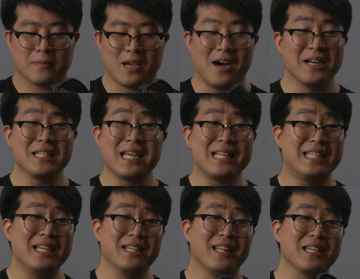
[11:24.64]
honestly, I
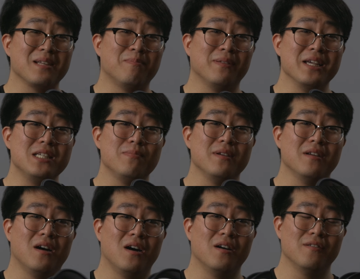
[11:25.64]
didn't like the
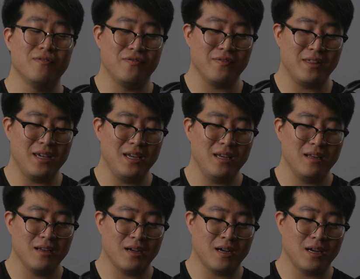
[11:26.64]
placement of
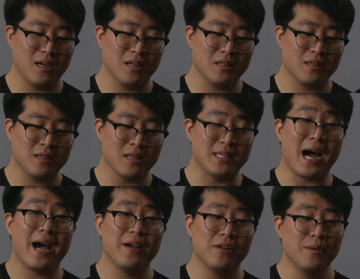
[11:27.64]
the
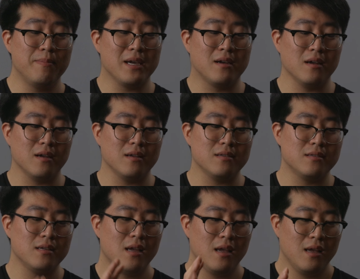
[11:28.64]
dial,
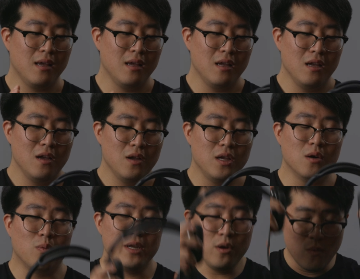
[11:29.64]
because, you
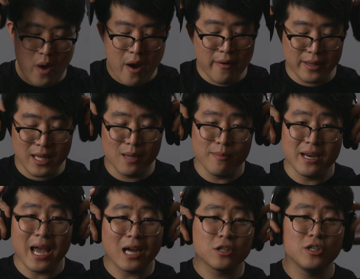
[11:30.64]
know, when you're wearing them
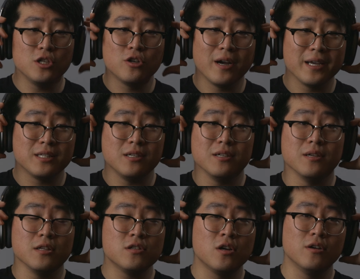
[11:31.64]
and actually trying
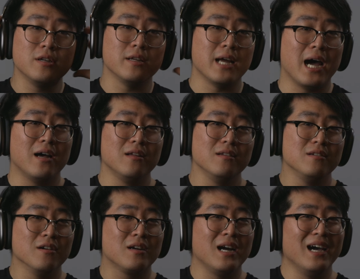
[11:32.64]
to turn the dial,
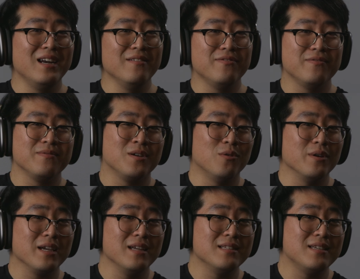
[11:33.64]
you're kind of
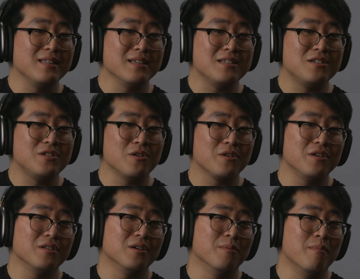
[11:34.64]
going into this
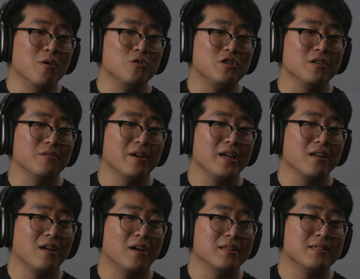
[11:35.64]
circular motion, right,
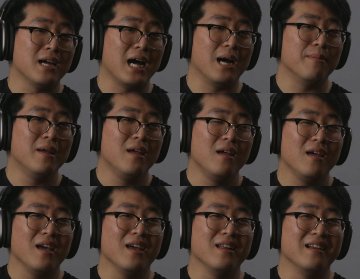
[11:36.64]
on top.
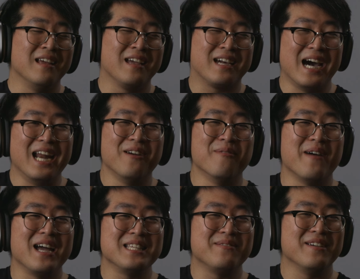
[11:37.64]
And it kind of
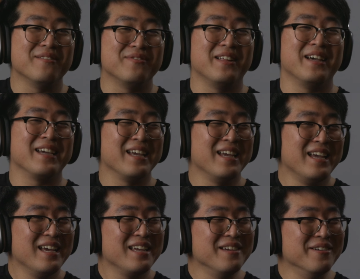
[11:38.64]
reminds me of like
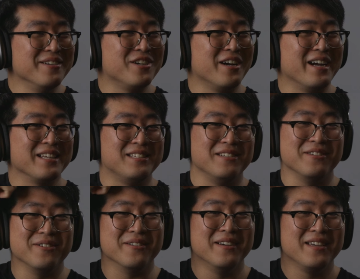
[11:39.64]
you're trying
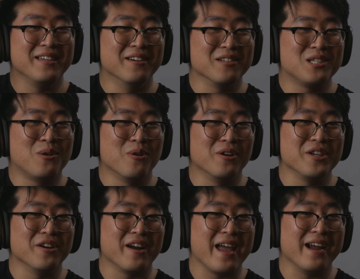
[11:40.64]
to, you know, twirl
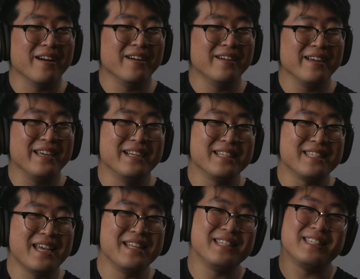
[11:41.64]
your hair in a
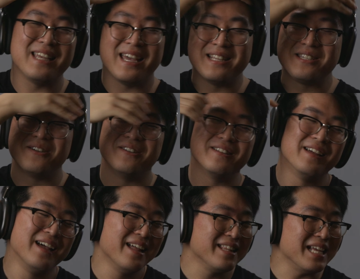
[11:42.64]
sense. And so
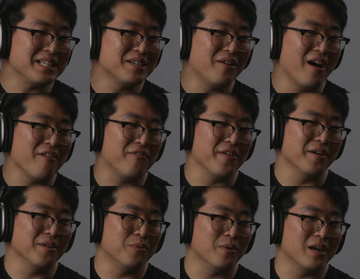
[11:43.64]
that's how I
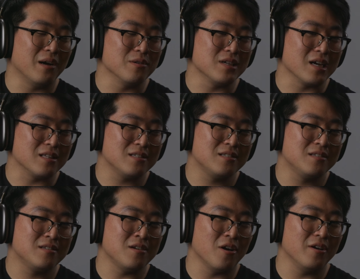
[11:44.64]
felt when I was like
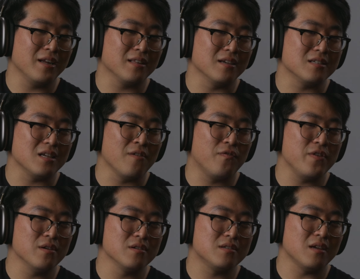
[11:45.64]
turning this. It
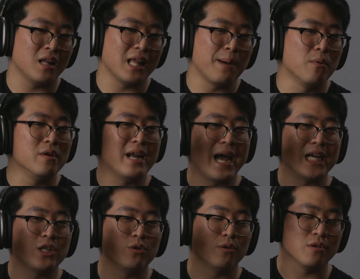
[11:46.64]
feels a lot more
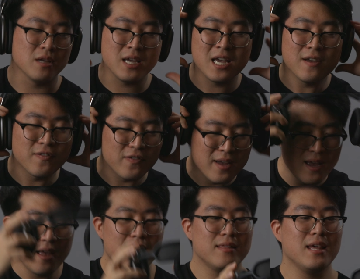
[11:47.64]
natural if
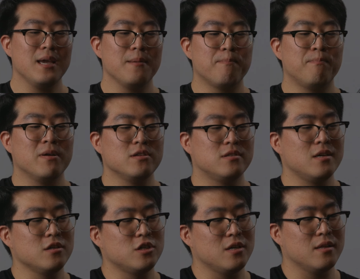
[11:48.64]
they
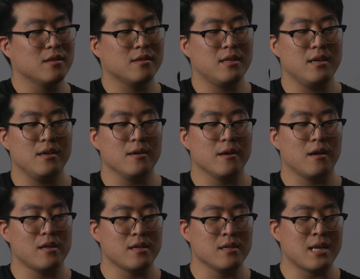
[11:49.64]
position the
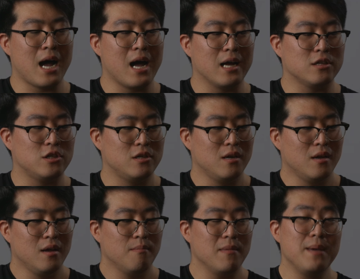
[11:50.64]
notch
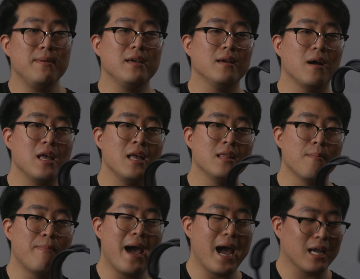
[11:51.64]
maybe in the
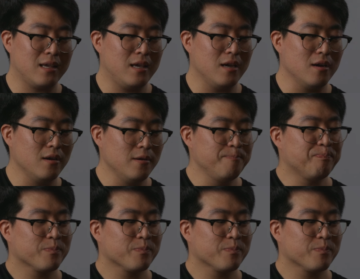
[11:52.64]
back here,